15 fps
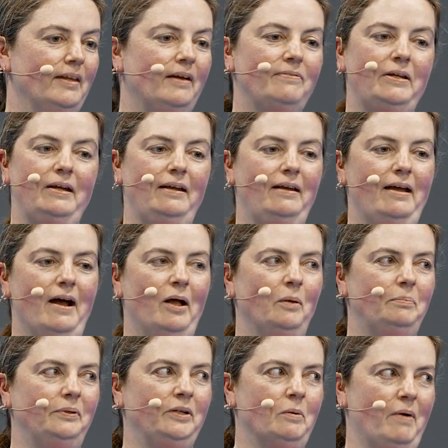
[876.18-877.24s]
If you need any
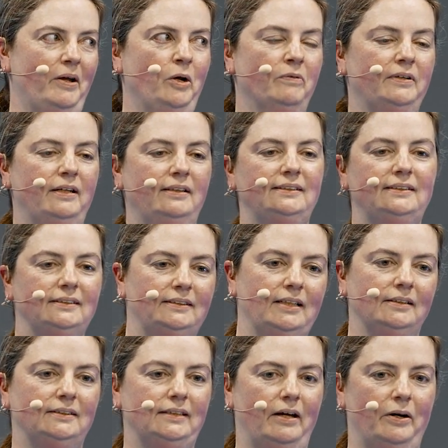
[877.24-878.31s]
help, come on over to the
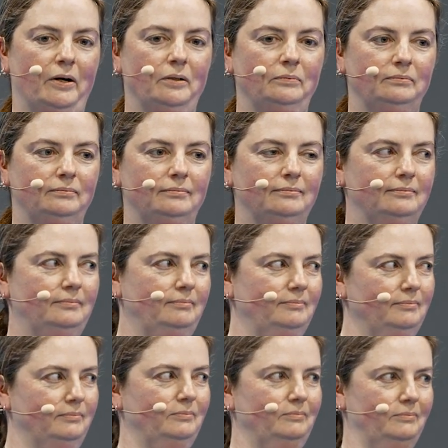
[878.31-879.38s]
Success Center,
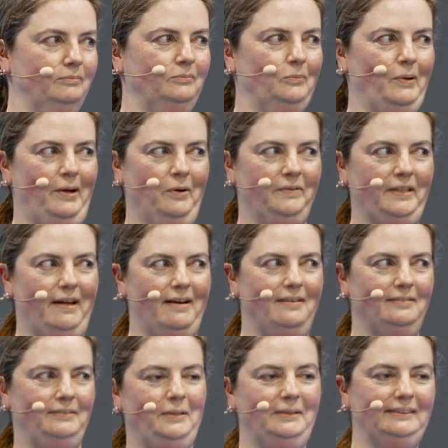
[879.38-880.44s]
right over
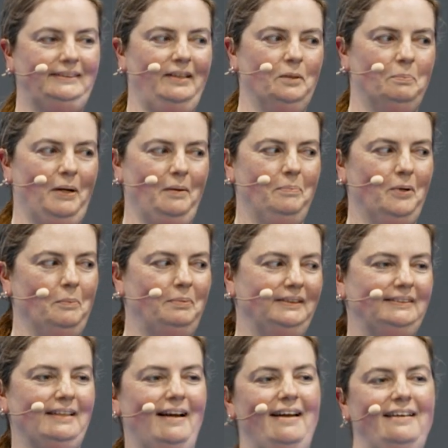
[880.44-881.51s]
there. You can see the big purple
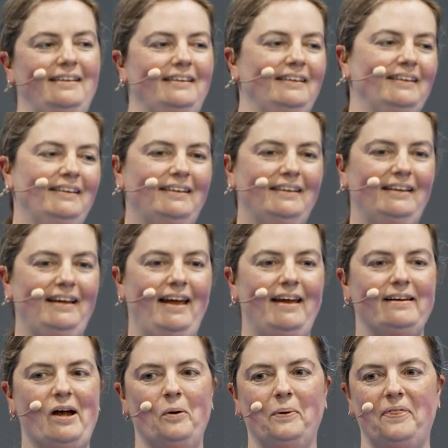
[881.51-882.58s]
sign.
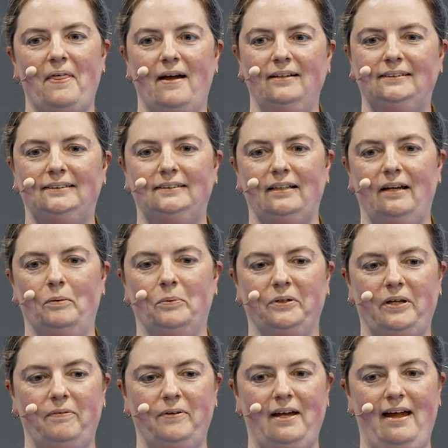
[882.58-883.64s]
Hang out with us, and we'll
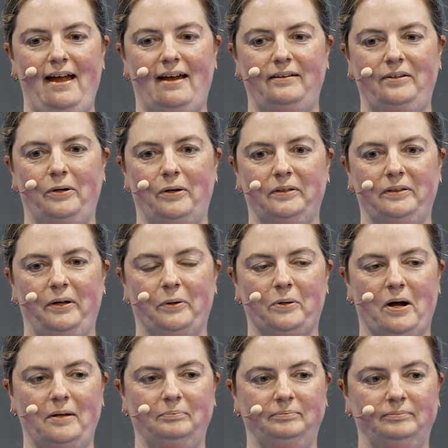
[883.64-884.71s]
give you a hand here at
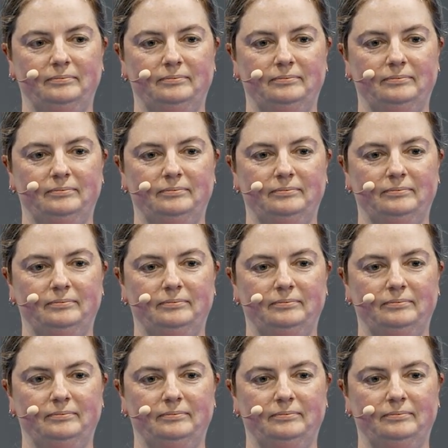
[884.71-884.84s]
ClioCon.